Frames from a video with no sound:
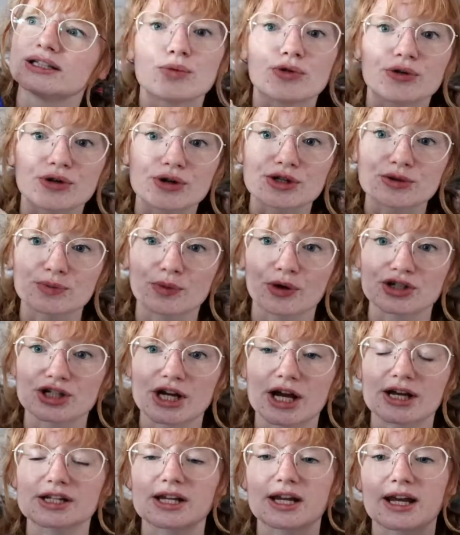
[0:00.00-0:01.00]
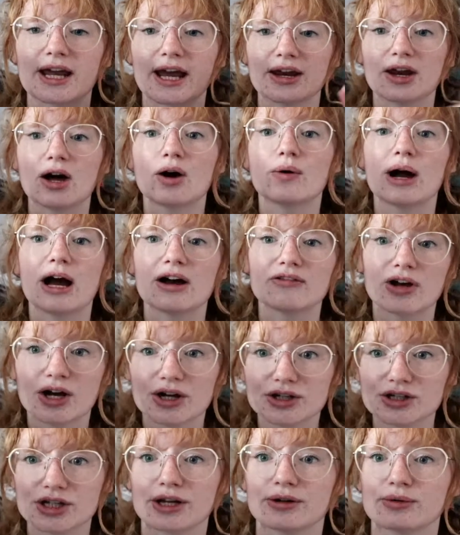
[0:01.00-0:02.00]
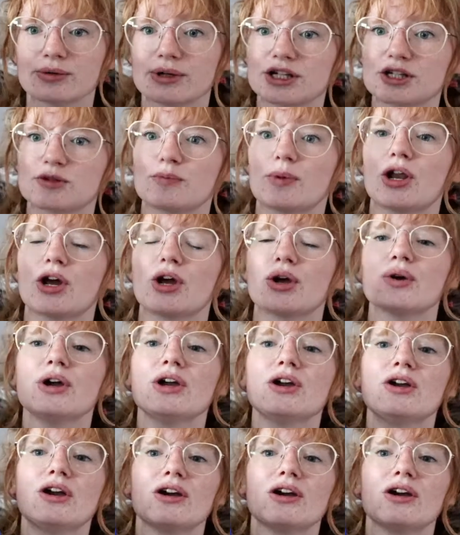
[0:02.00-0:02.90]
Peruse Project, again, I'll have her channel linked below,